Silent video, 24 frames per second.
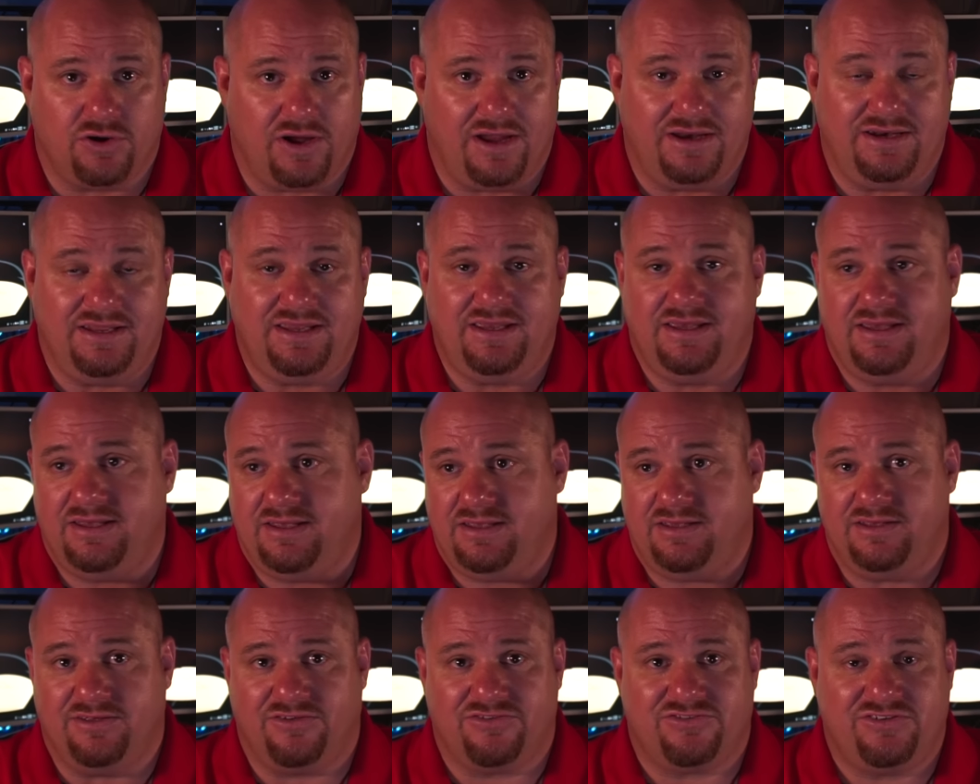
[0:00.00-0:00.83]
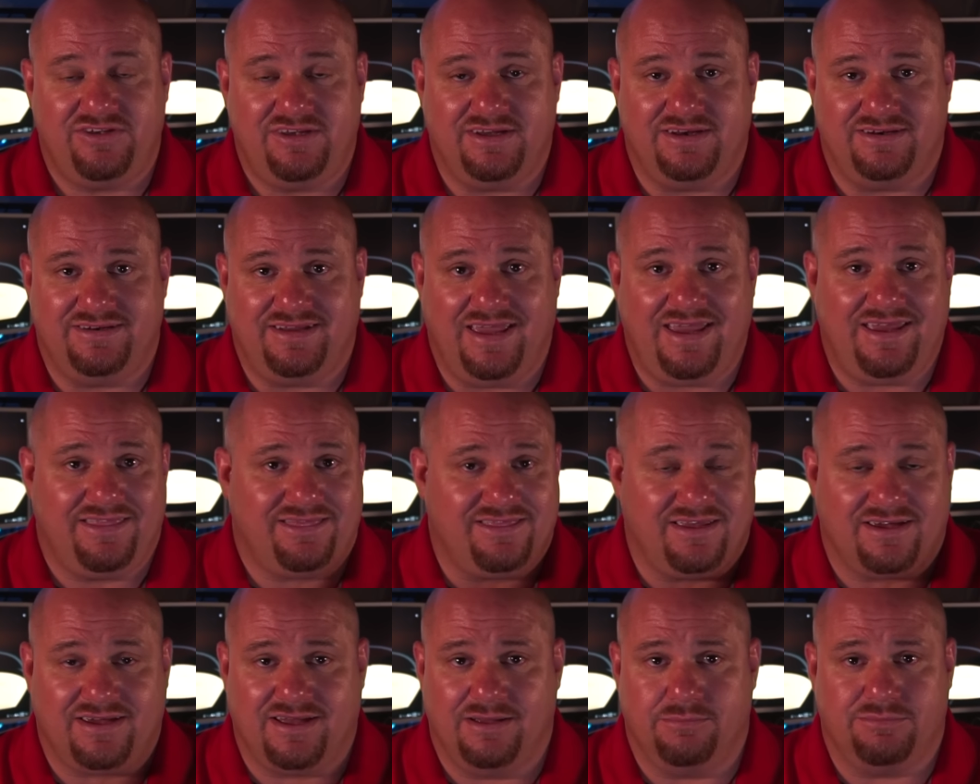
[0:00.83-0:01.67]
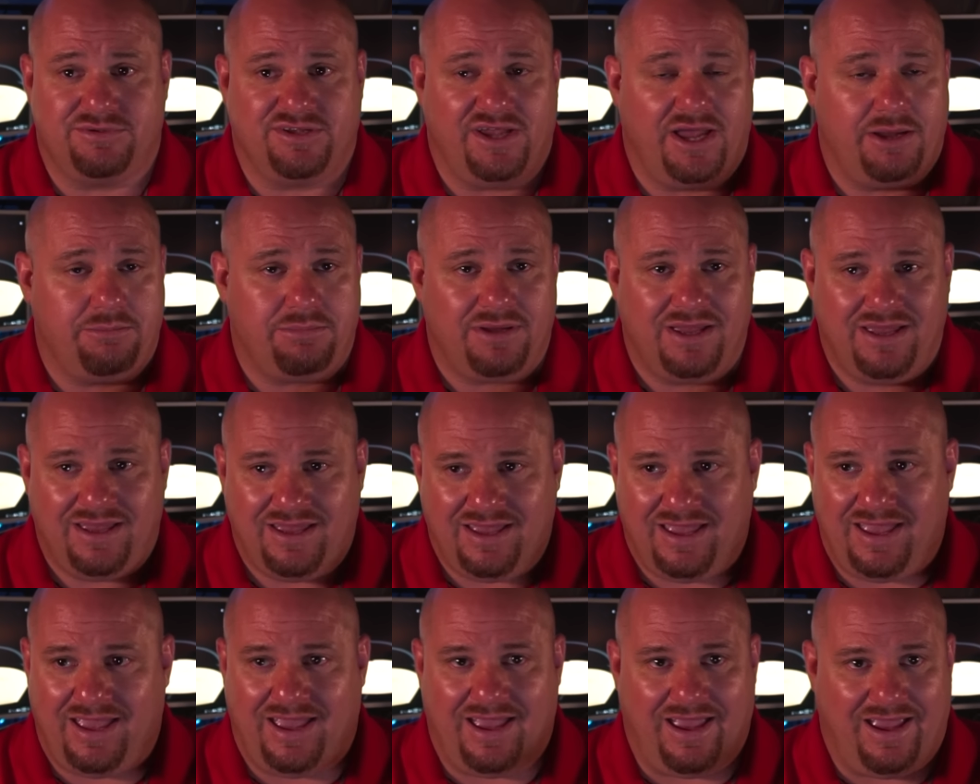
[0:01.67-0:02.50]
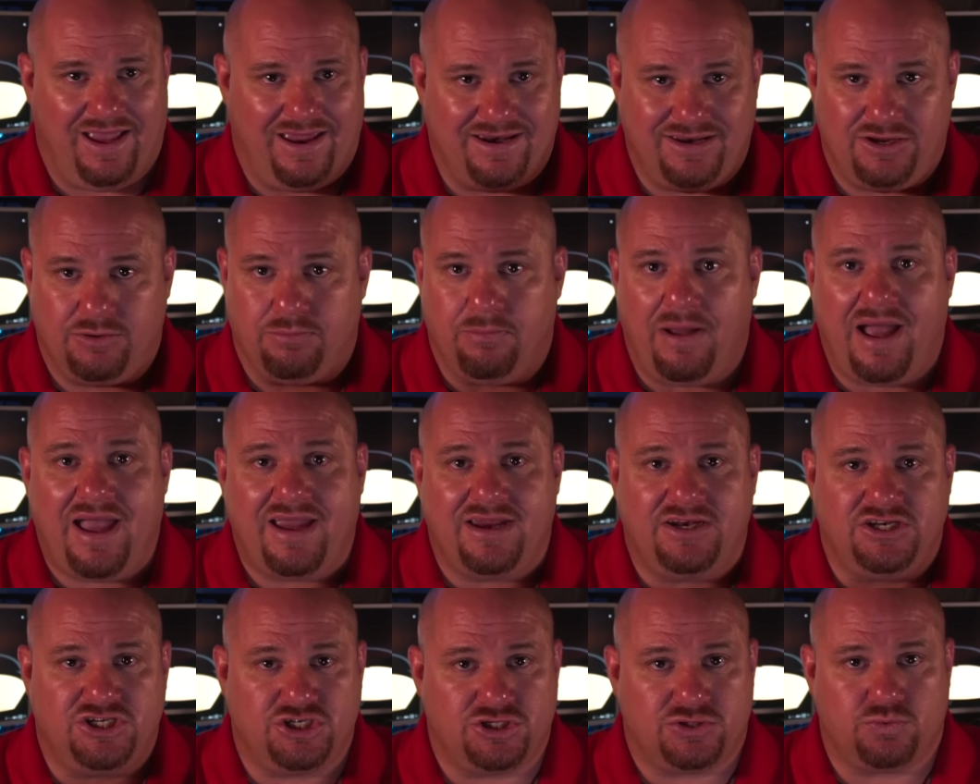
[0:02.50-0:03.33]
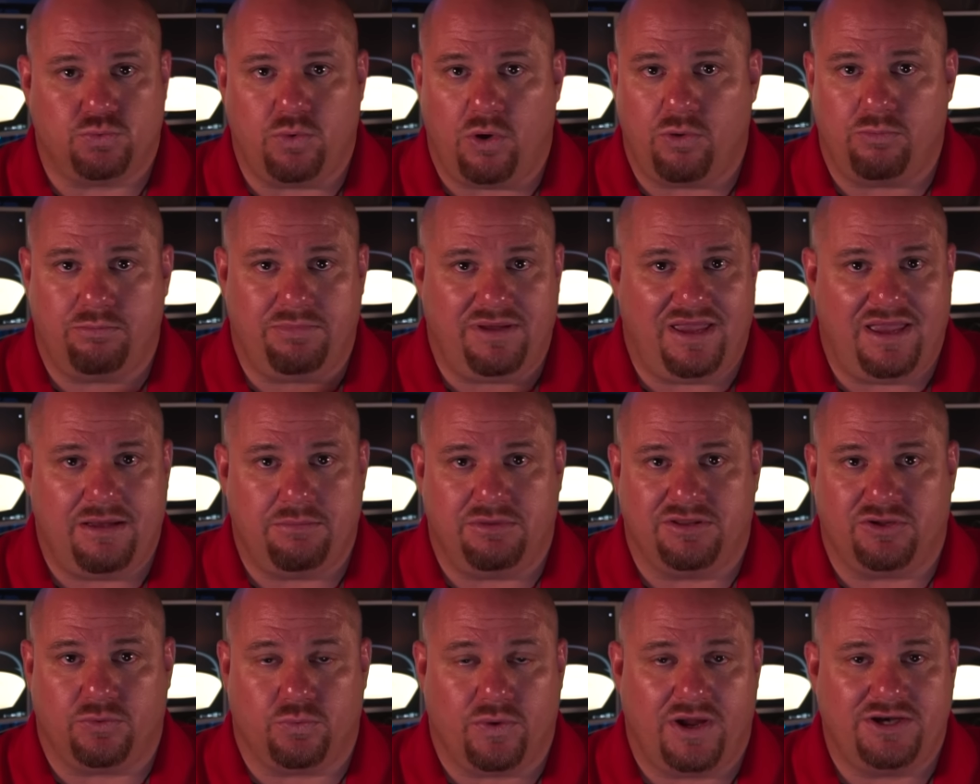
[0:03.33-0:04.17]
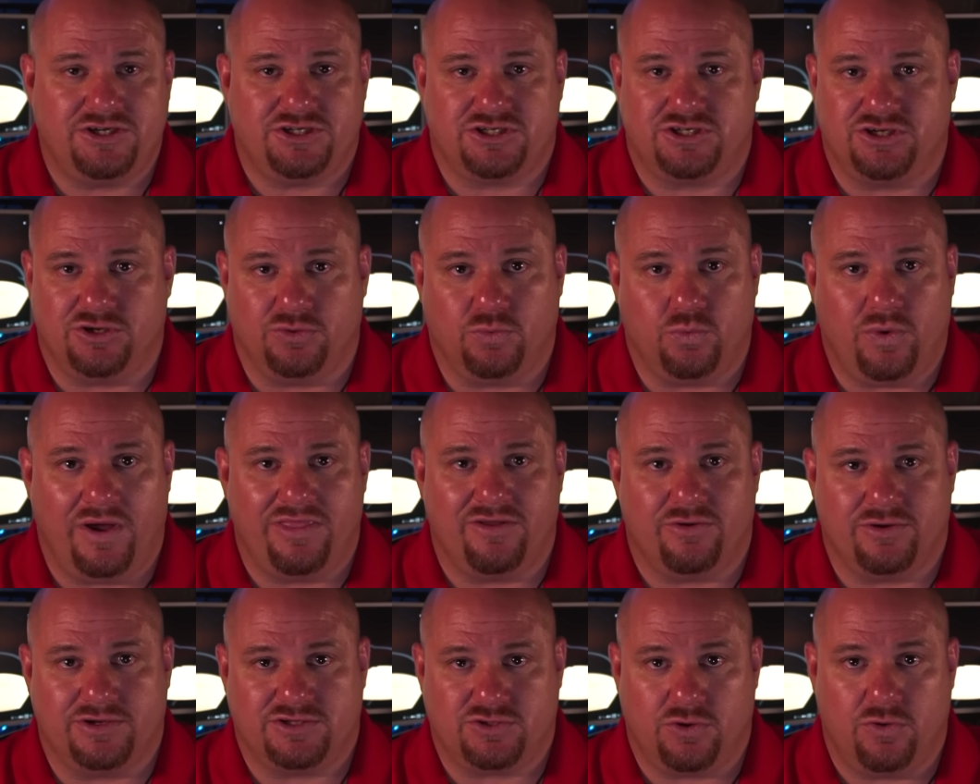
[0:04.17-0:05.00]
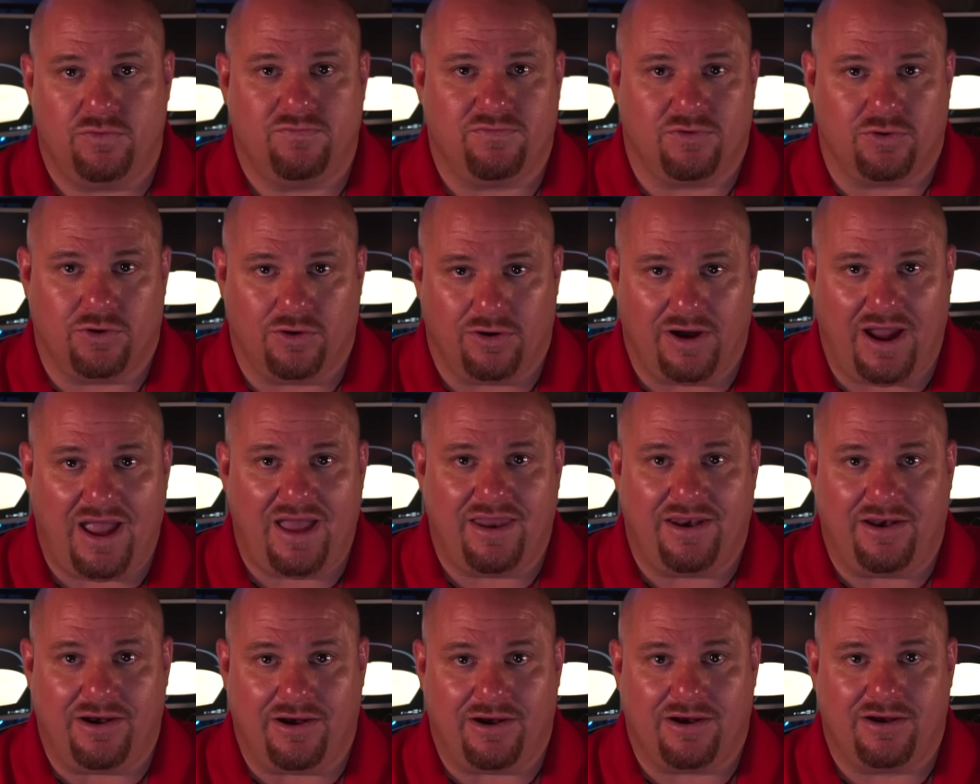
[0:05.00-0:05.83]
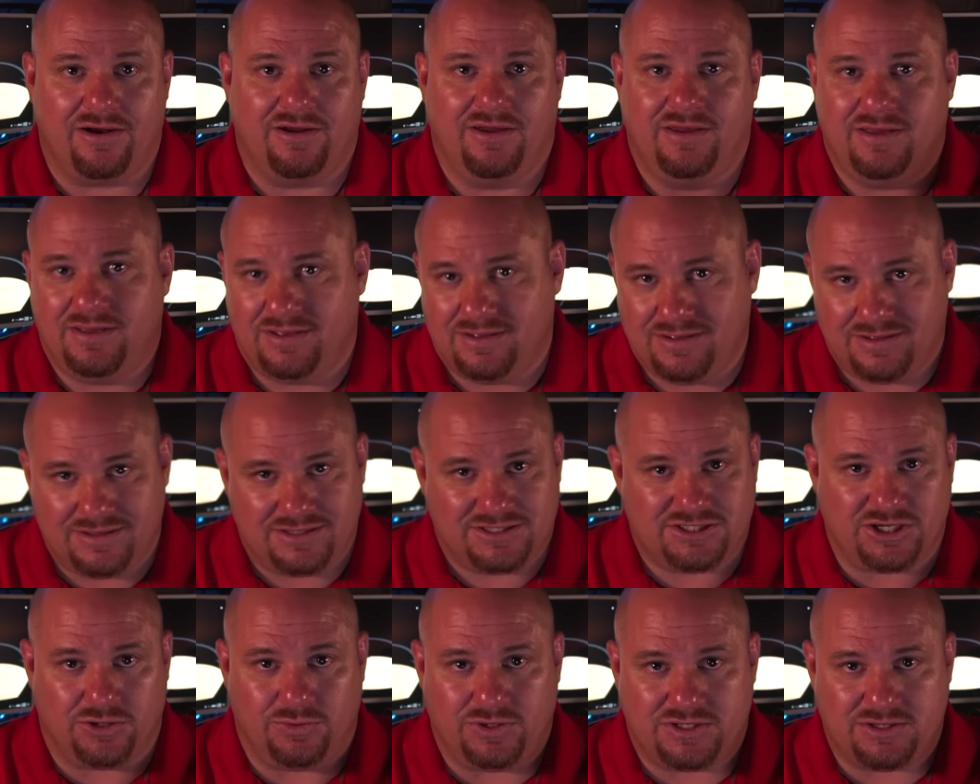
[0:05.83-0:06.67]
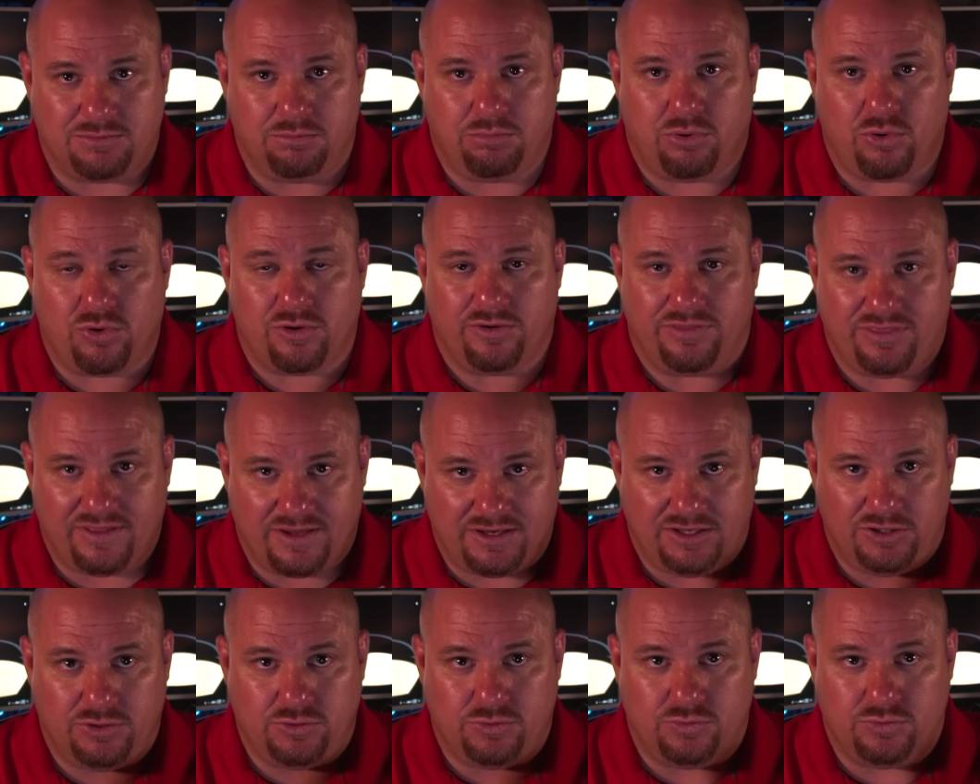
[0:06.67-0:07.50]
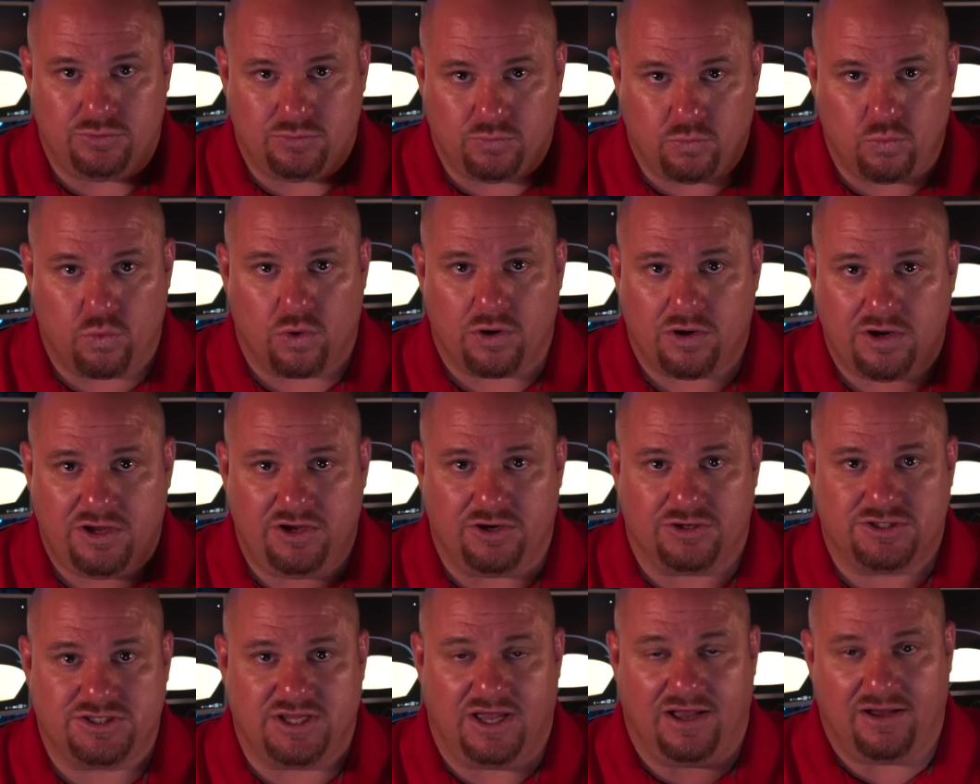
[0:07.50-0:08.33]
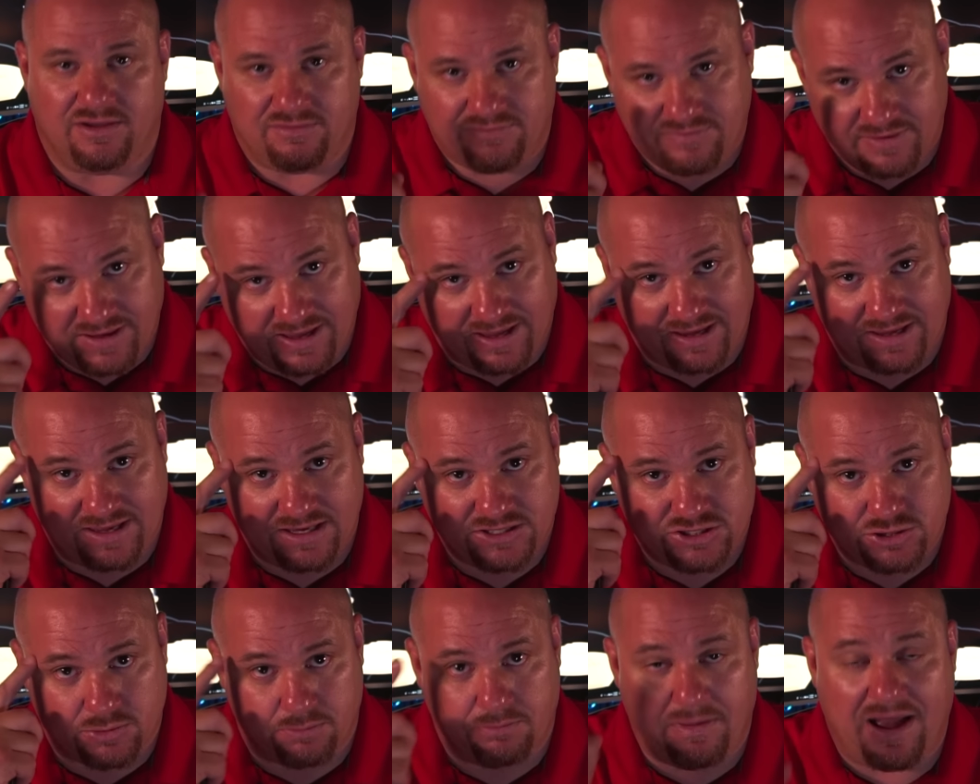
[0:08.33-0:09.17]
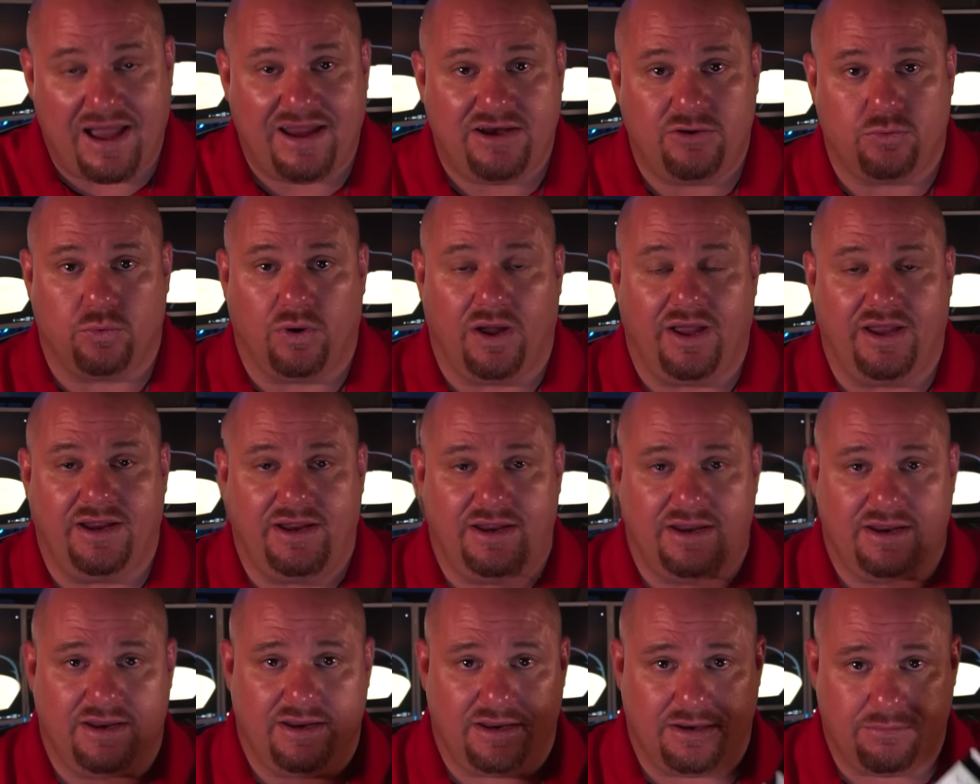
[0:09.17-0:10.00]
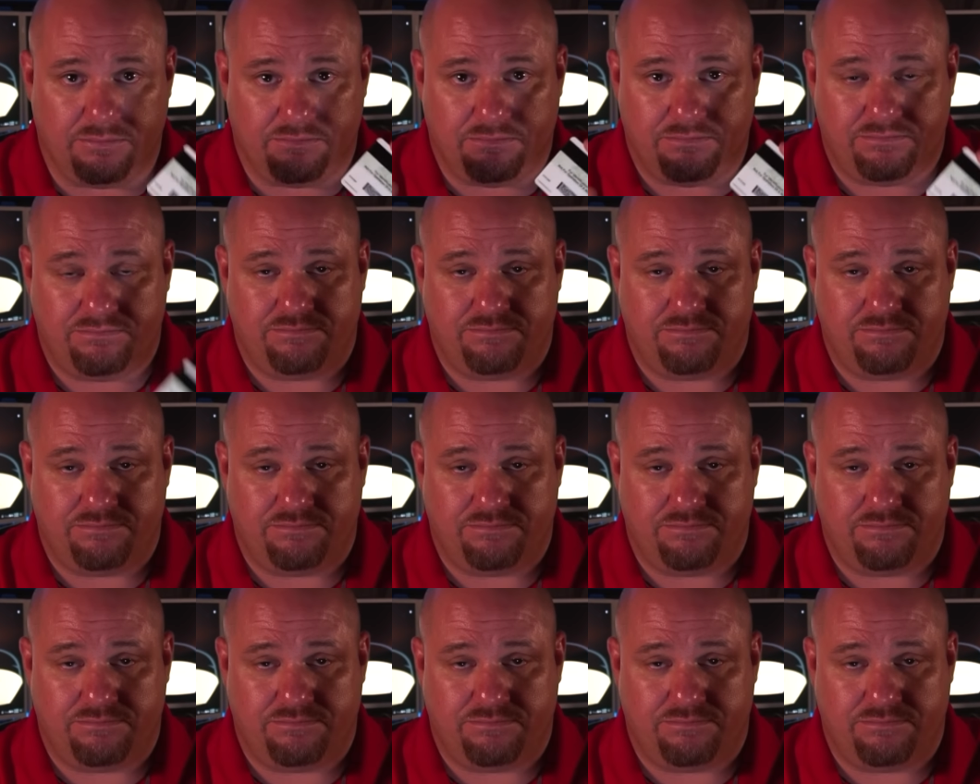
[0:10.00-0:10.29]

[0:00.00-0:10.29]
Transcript: ID, you'll see a date that comes up and your mind just won't be able to register whether it's over or under. So it's important that you work yourself and get your mind right and